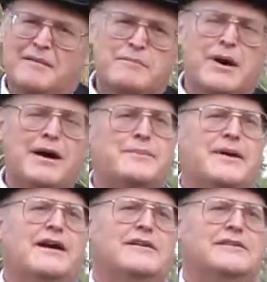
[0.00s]

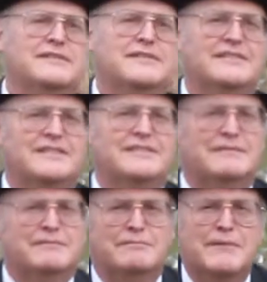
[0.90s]
"Paw,
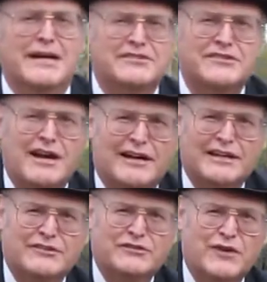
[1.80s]
my
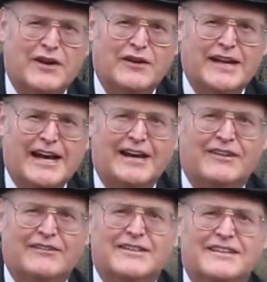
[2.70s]
stockings fall
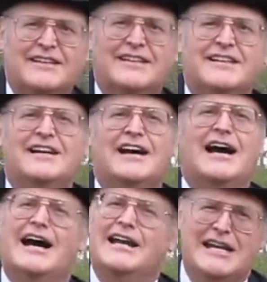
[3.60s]
down.
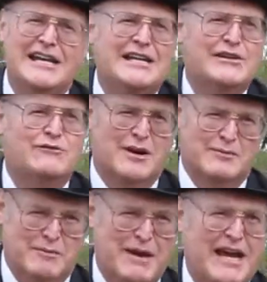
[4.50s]
I need
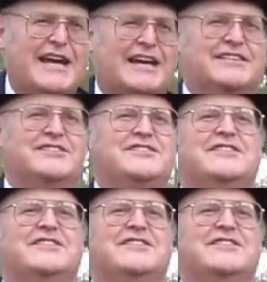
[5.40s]
rubber bands."